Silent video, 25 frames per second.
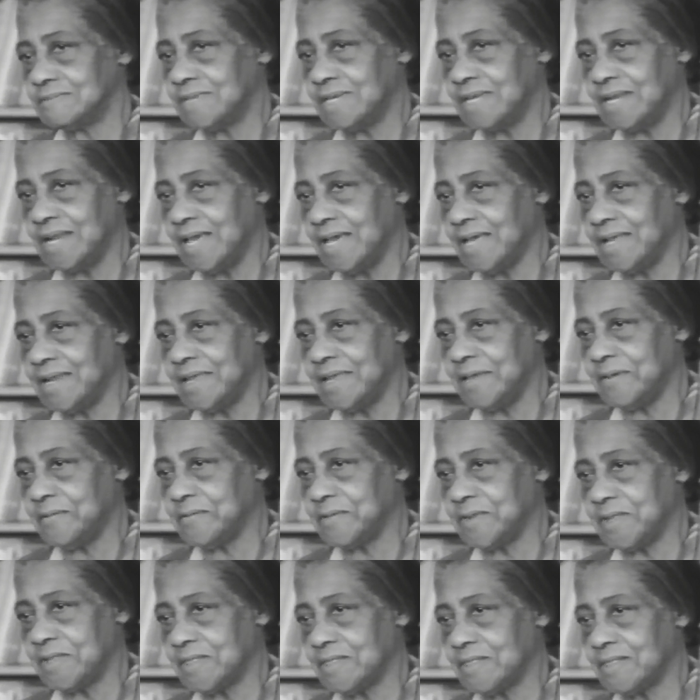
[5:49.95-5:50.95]
And I
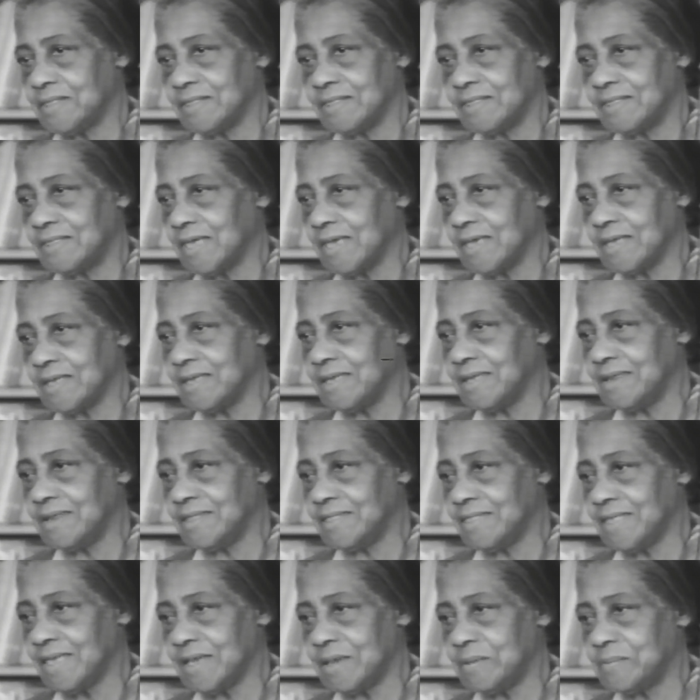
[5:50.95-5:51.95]
never did think
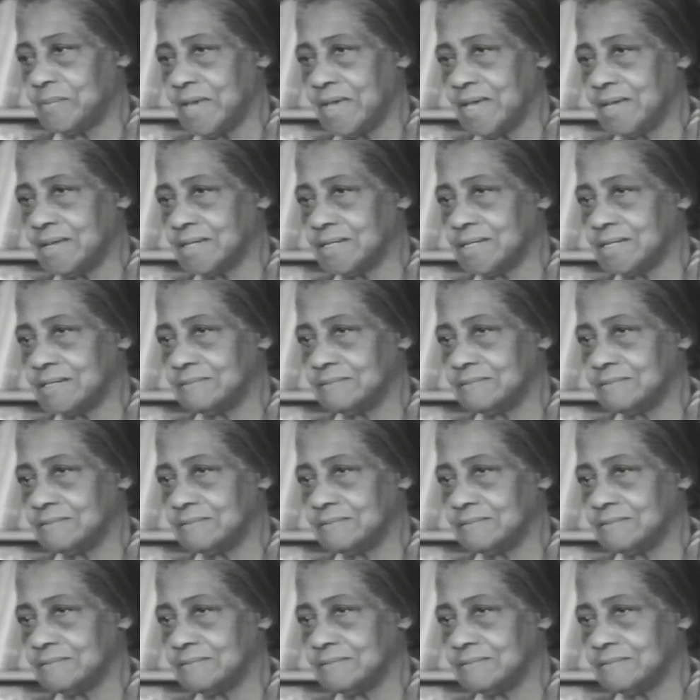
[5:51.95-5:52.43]
anything about